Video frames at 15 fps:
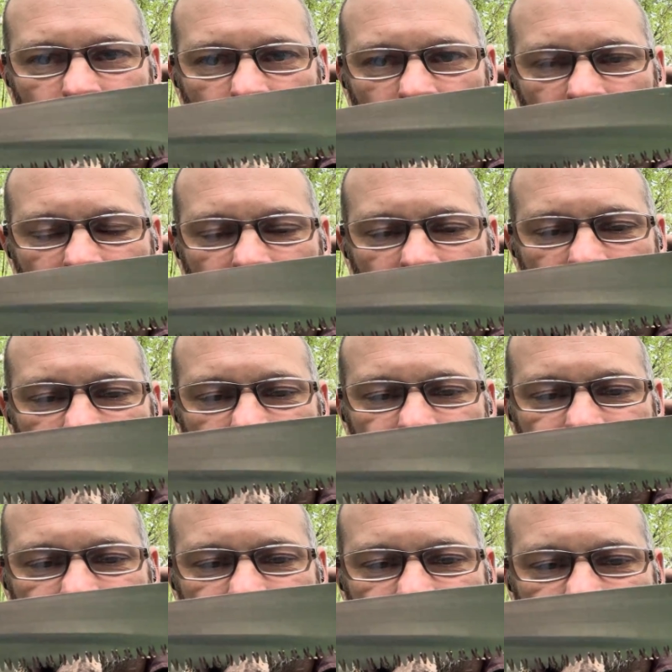on the teeth.
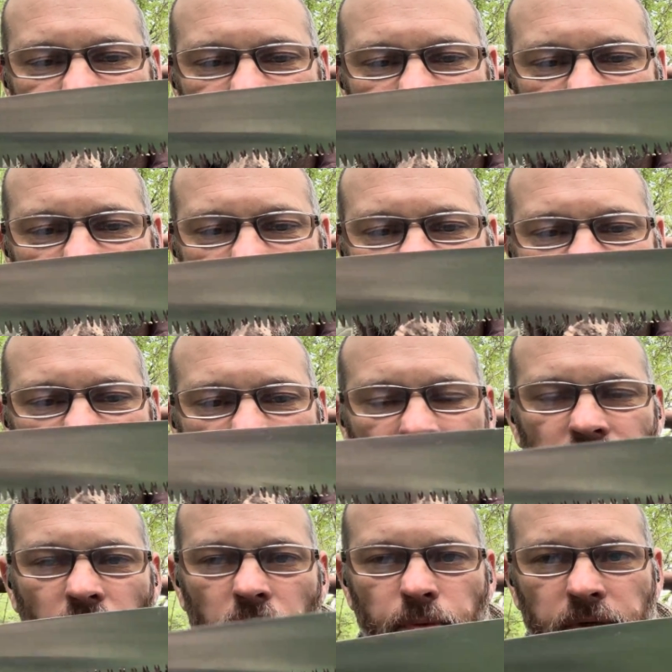And
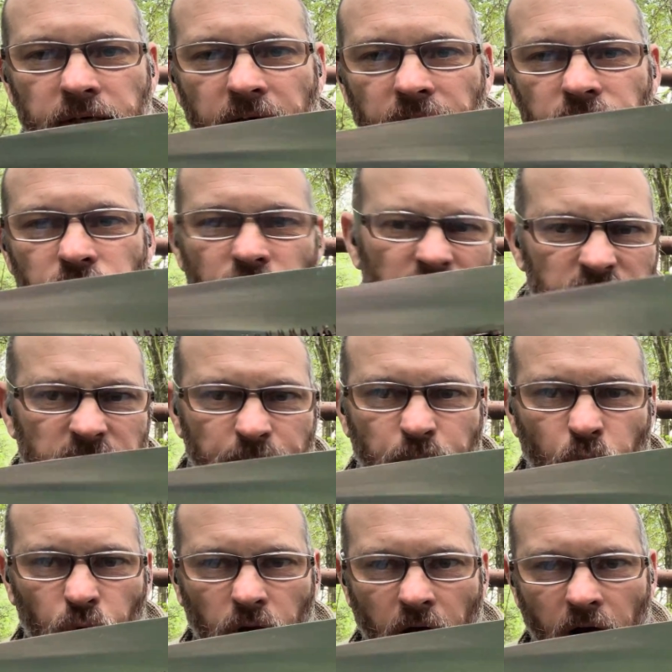the only way to get through it is to
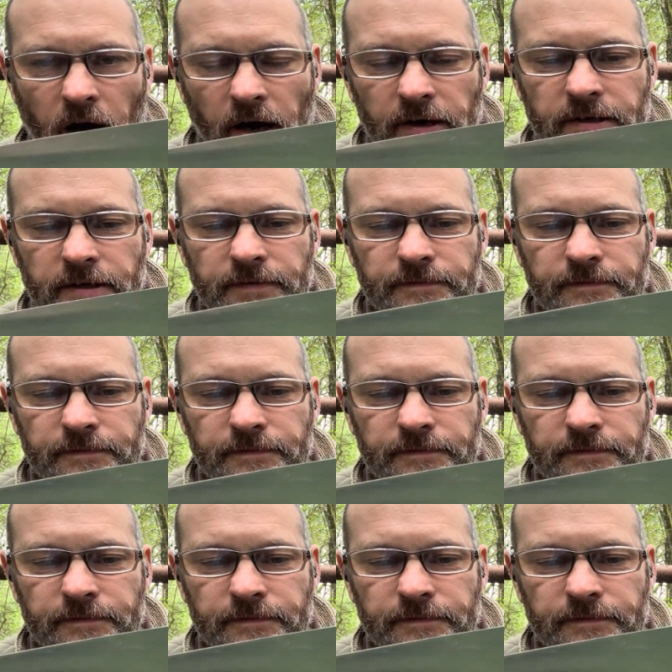pull hard